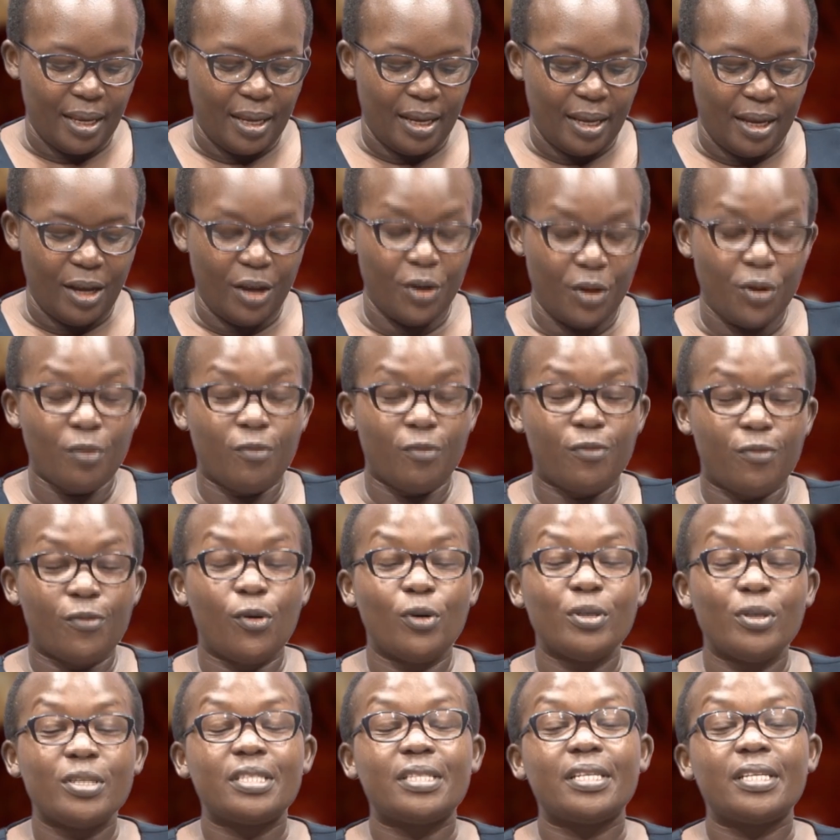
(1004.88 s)
And of
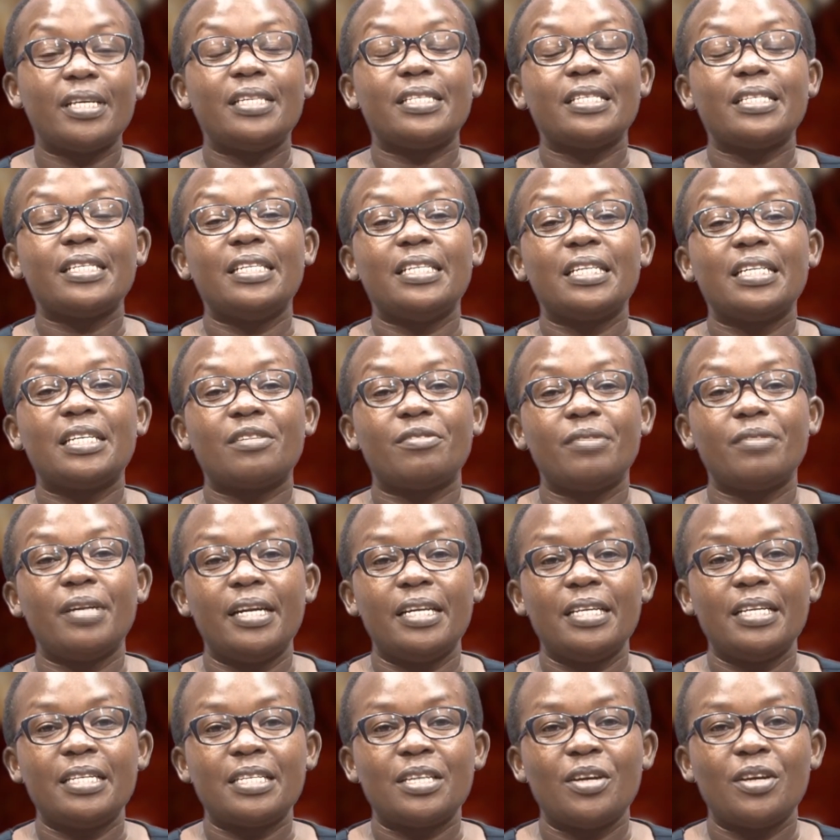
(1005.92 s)
course, there's
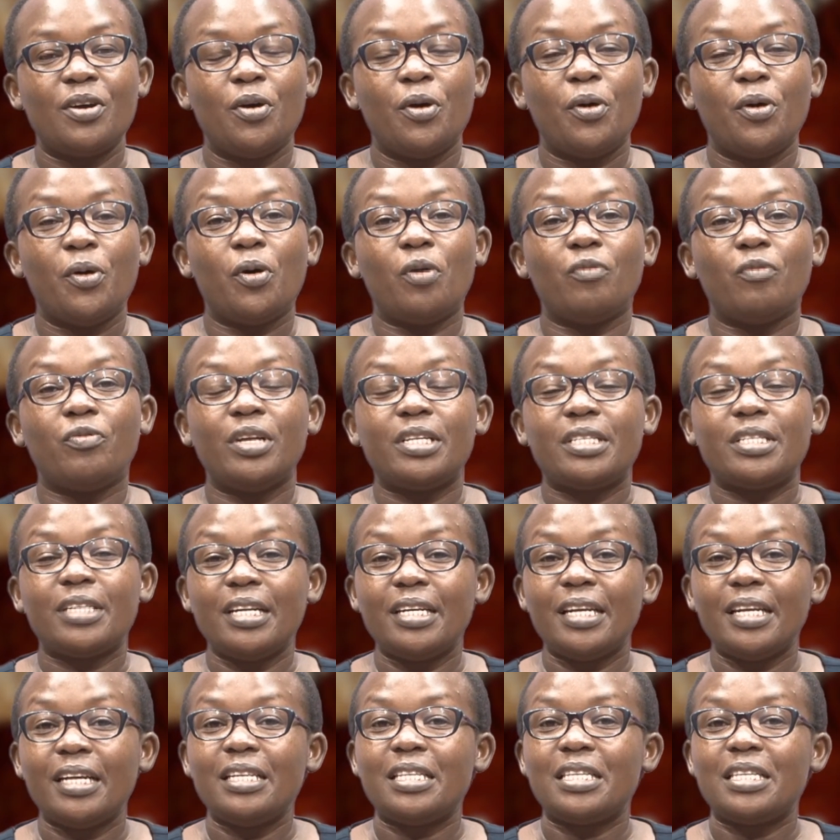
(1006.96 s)
increase of the
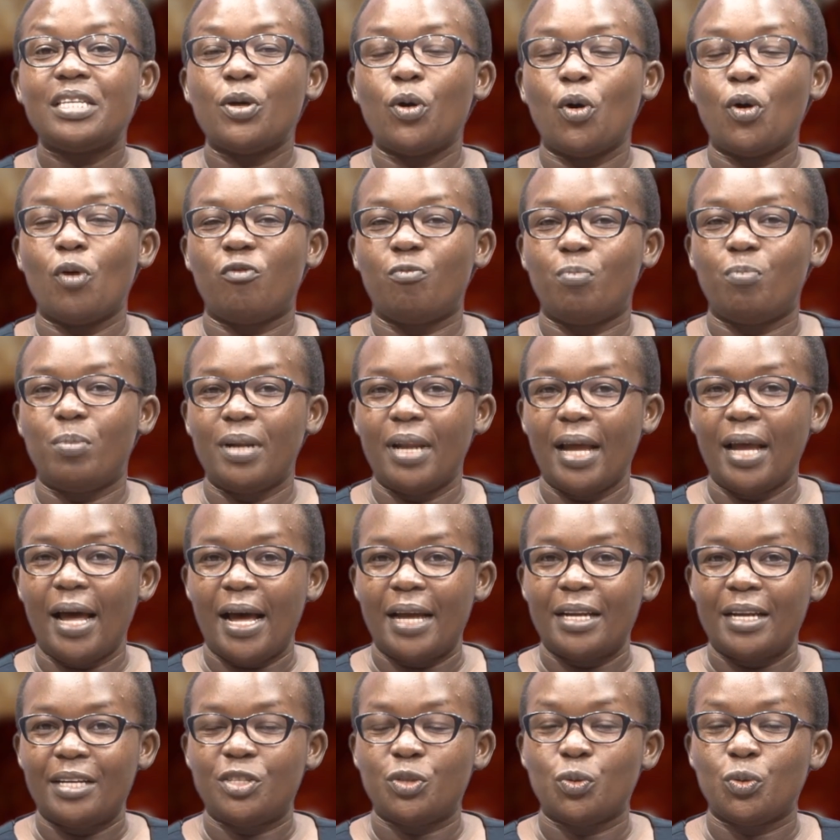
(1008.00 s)
tendency of
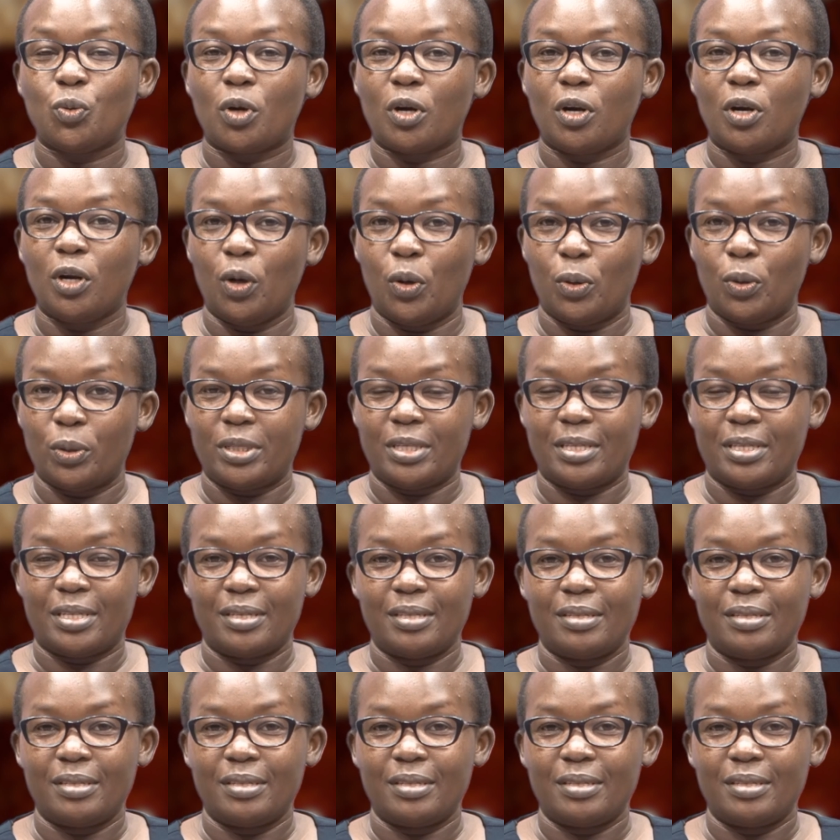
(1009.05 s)
blood to clot,